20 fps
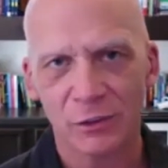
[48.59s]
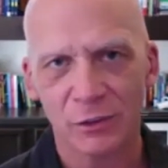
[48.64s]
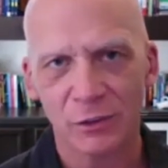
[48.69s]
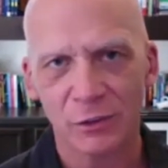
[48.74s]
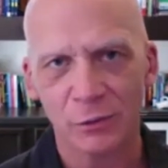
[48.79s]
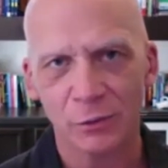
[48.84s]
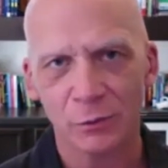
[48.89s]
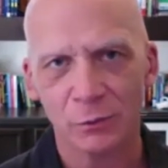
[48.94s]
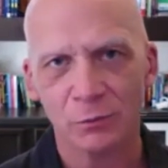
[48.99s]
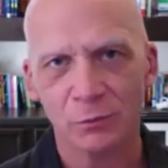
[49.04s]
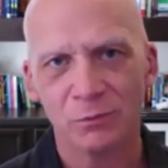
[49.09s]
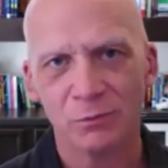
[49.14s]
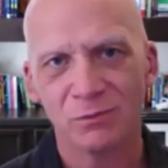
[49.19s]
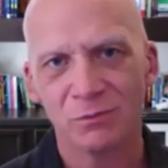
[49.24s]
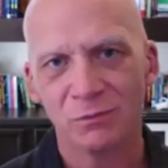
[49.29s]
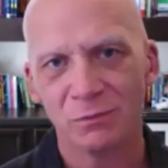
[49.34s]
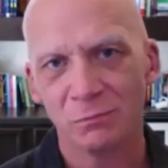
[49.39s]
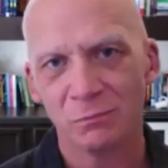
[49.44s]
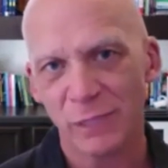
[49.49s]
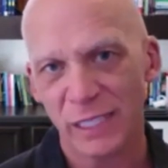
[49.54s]
to
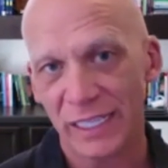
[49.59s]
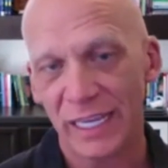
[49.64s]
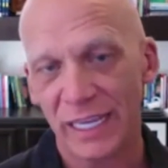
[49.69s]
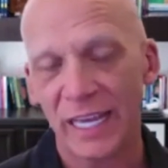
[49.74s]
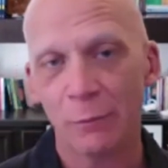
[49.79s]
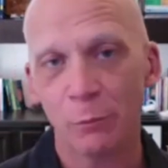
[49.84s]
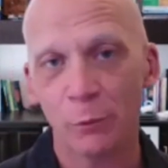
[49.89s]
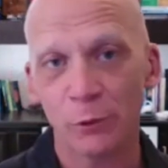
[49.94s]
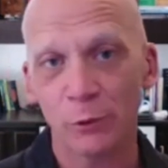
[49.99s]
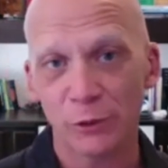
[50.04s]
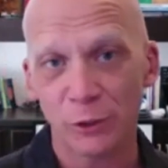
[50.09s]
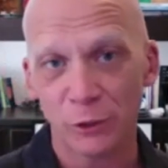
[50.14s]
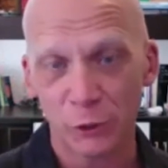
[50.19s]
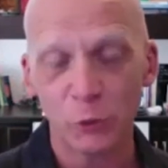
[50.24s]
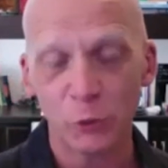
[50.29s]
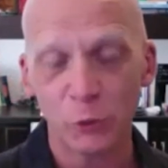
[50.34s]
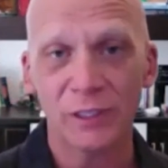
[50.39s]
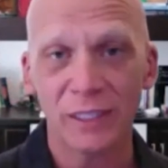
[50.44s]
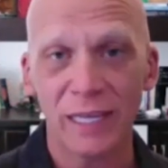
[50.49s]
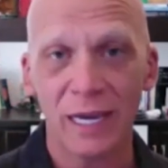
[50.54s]
being able to
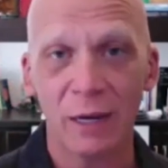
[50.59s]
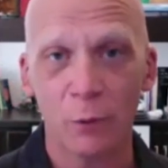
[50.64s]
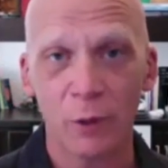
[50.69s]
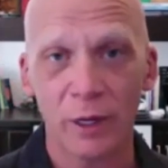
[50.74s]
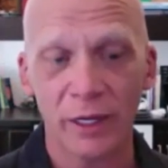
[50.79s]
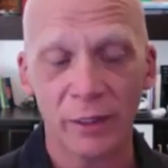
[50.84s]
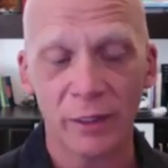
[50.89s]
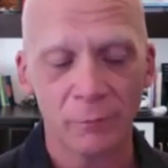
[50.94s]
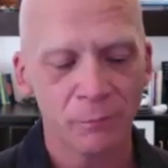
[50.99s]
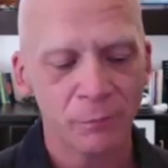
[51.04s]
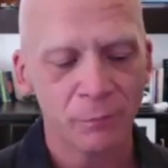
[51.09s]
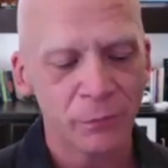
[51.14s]
do it that way